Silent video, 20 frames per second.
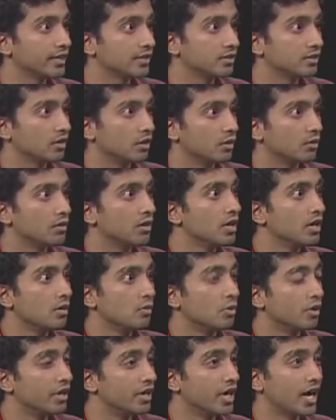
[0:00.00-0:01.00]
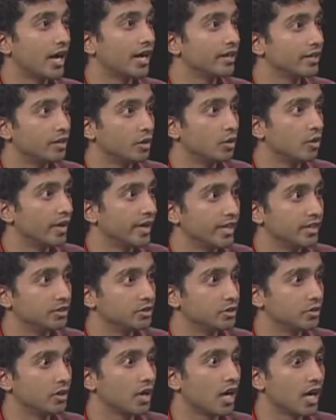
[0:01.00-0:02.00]
and so we're not going
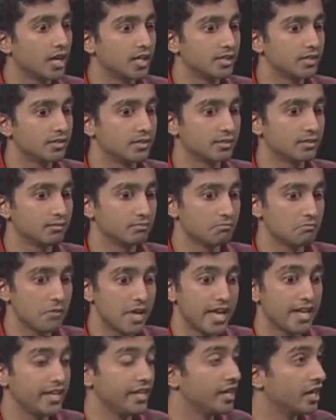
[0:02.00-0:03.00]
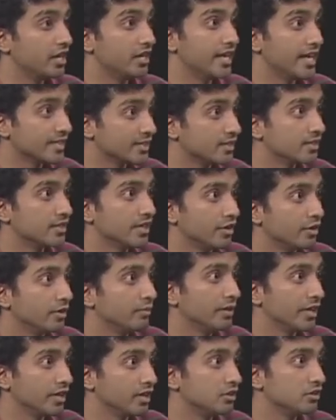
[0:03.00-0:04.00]
to cause any unnecessary
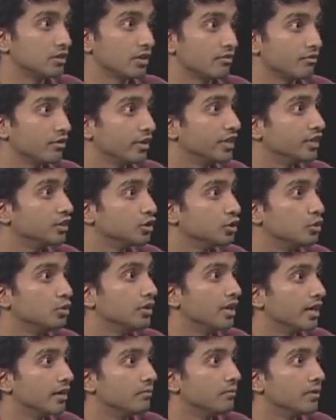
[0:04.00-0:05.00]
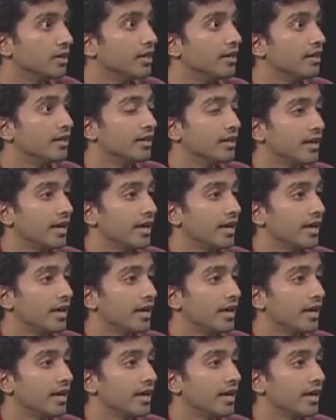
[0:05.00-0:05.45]
pain and suffering to them. Yeah.